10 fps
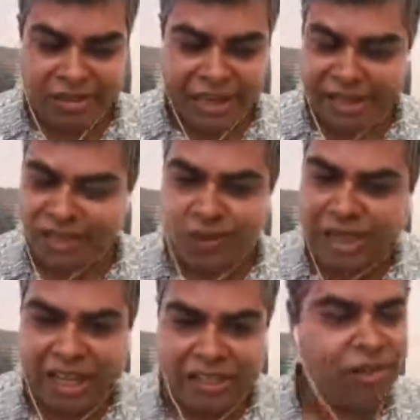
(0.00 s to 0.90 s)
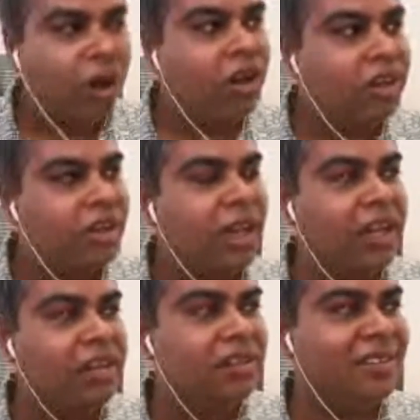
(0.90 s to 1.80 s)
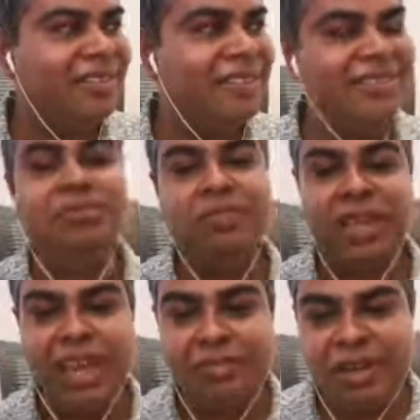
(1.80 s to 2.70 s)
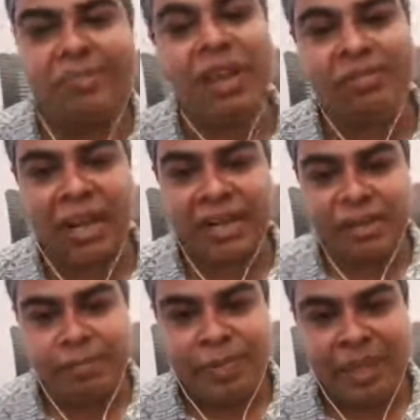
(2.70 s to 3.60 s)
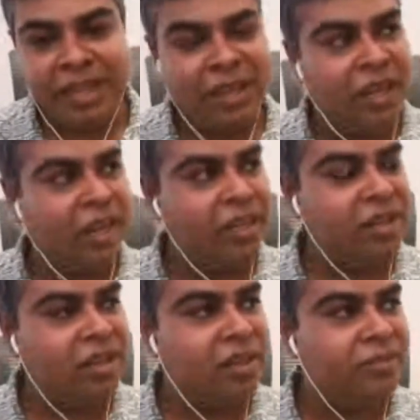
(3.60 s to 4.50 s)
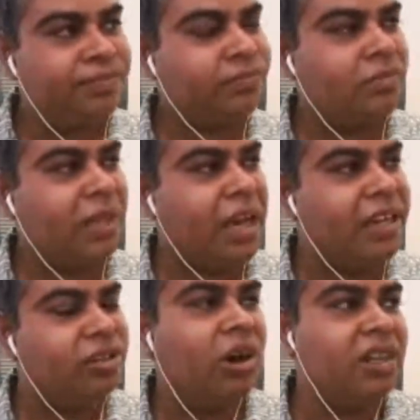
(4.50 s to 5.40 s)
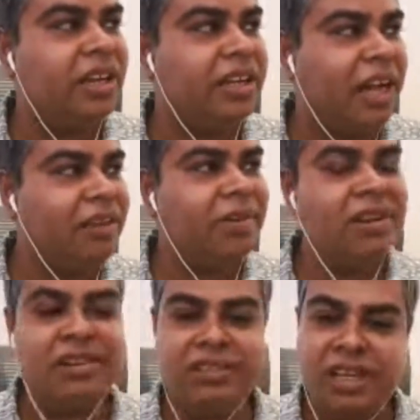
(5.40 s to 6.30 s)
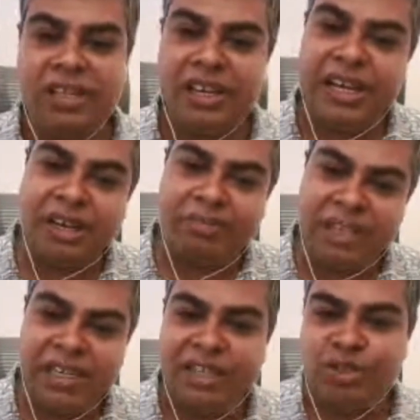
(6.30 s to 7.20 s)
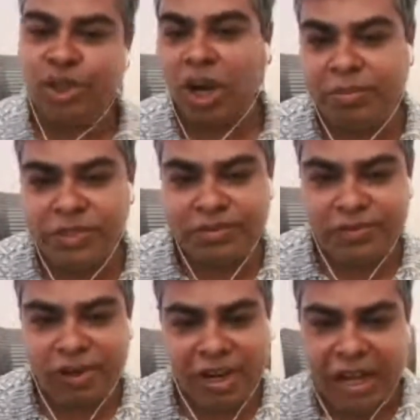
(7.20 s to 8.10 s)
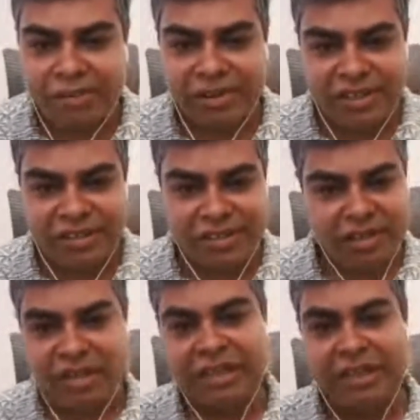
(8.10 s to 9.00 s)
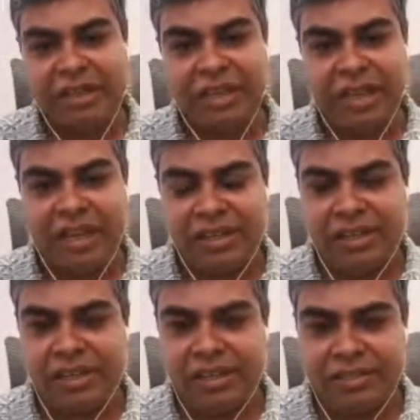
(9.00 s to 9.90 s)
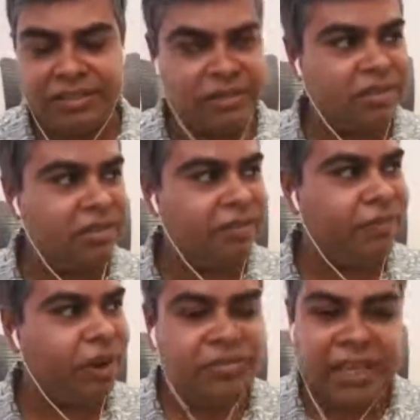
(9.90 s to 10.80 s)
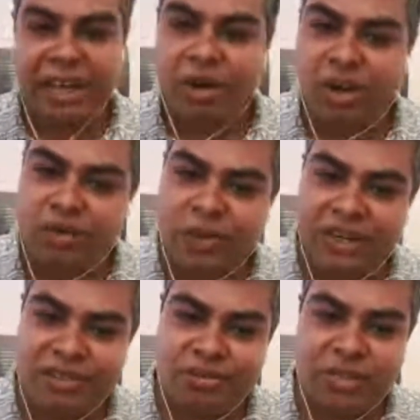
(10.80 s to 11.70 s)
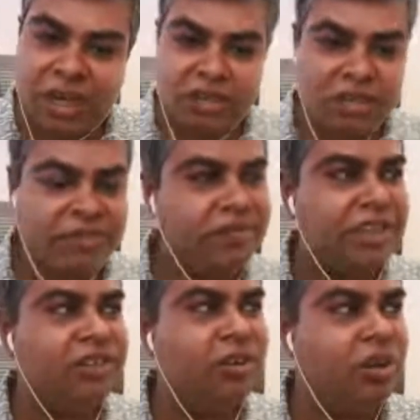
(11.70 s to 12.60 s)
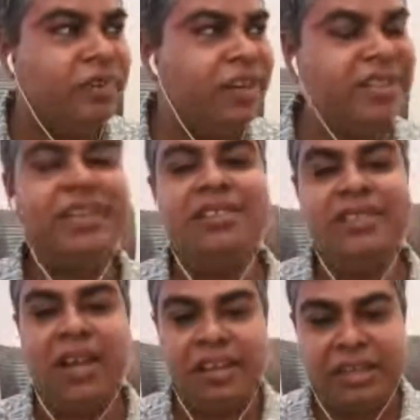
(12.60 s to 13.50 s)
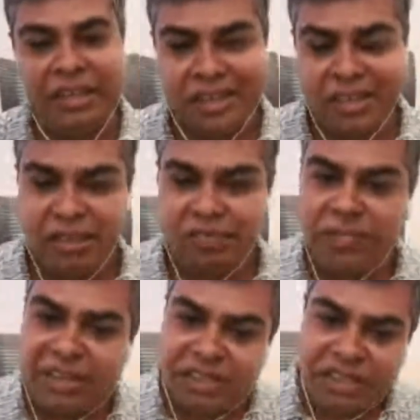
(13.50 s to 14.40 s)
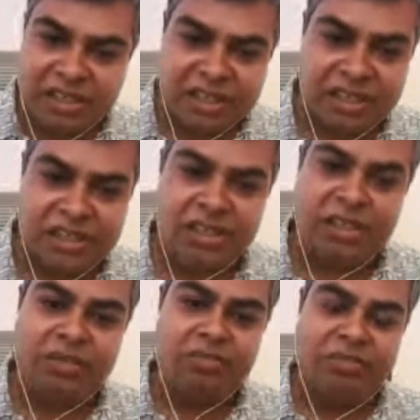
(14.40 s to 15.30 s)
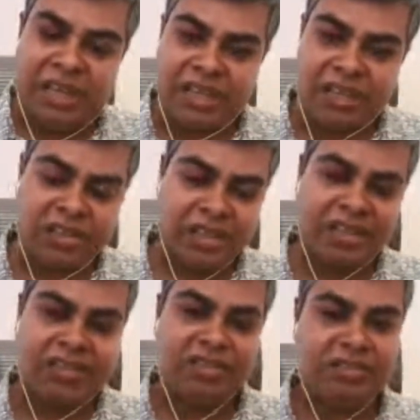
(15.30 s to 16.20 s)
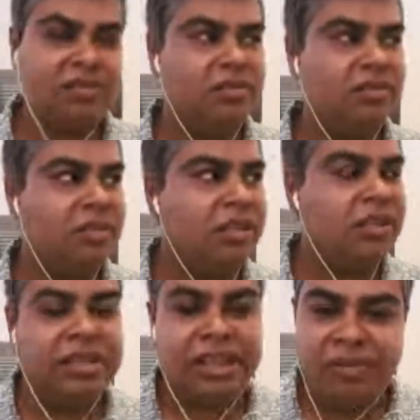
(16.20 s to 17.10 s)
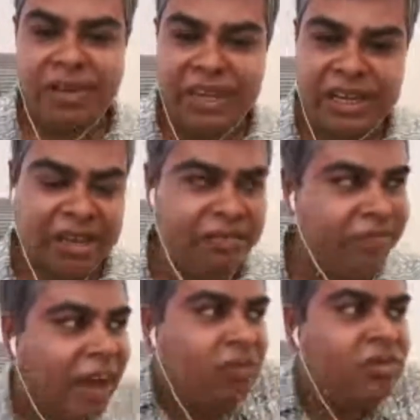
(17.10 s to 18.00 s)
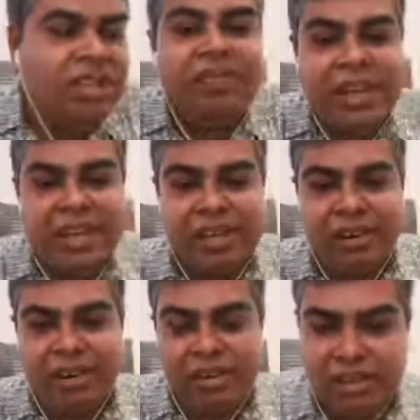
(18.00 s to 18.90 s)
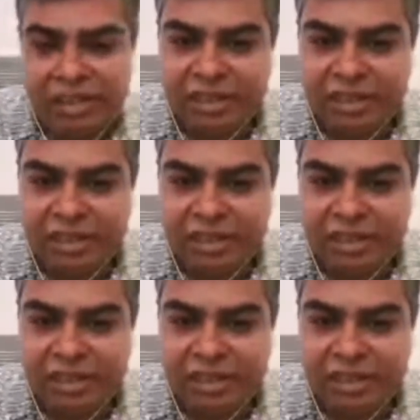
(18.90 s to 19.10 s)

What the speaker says: that is what I thought, and this system came in my mind, and I thought that I will generate 1,000,000 jobs for our children. And from there onwards, 2015 onwards, I started my journey making things in a way, and I found the way on